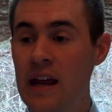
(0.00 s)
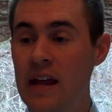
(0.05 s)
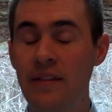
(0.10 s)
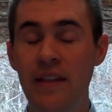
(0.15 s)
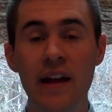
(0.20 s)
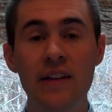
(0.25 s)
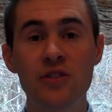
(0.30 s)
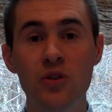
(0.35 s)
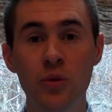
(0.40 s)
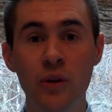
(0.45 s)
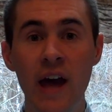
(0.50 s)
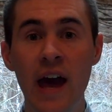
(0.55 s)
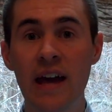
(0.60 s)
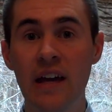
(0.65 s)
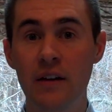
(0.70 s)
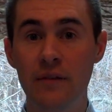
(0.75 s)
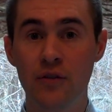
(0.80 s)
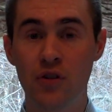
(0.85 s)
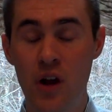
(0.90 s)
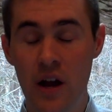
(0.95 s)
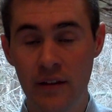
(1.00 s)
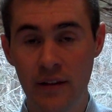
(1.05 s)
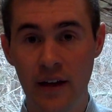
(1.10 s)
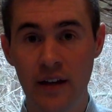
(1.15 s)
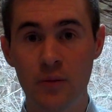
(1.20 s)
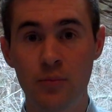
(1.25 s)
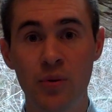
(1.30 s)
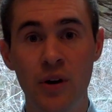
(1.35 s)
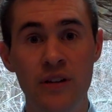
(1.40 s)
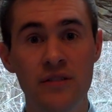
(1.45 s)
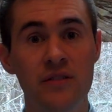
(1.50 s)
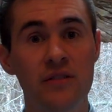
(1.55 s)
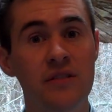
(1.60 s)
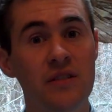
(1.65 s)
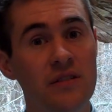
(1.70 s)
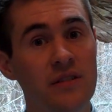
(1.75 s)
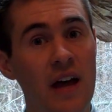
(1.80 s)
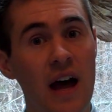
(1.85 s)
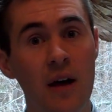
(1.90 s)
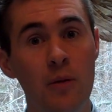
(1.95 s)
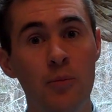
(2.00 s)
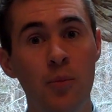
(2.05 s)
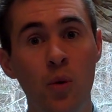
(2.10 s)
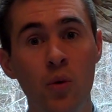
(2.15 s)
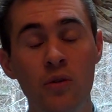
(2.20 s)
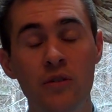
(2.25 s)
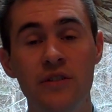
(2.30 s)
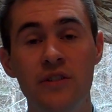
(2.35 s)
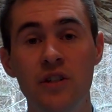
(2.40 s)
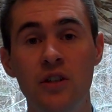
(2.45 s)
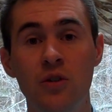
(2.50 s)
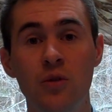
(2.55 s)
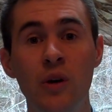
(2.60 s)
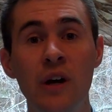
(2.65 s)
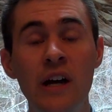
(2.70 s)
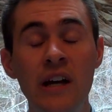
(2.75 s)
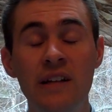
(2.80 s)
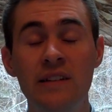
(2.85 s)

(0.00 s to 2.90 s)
And that's okay. If your online presence is not important to you,